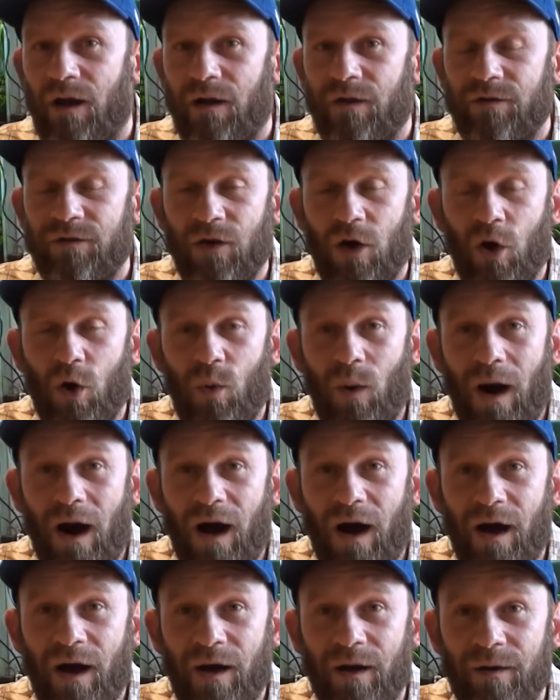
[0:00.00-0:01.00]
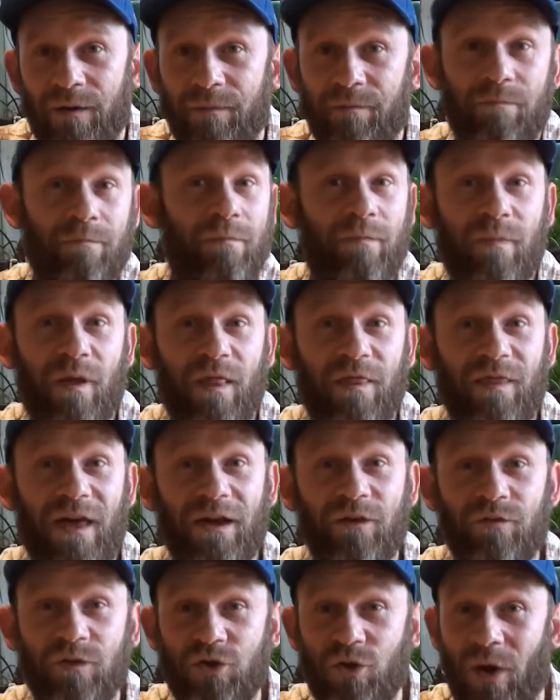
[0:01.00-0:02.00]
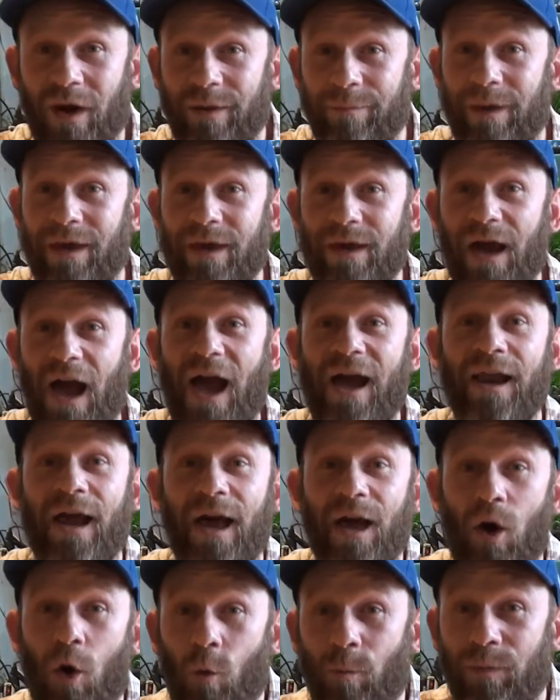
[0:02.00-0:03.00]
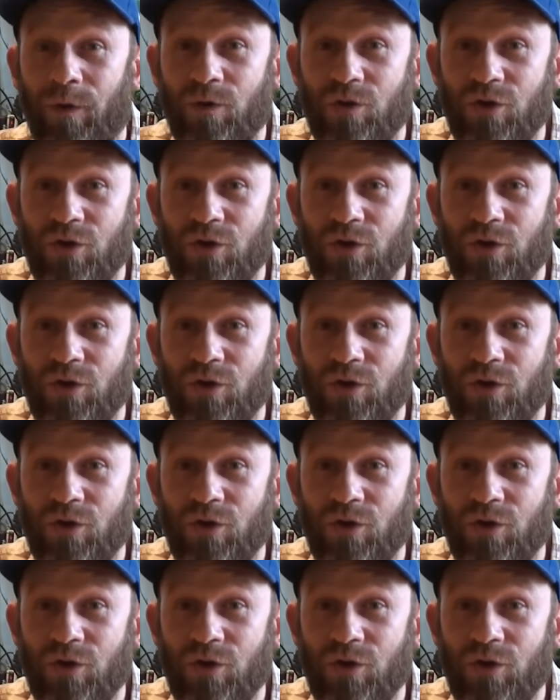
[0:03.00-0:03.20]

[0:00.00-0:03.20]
So thanks for joining me, and I hope you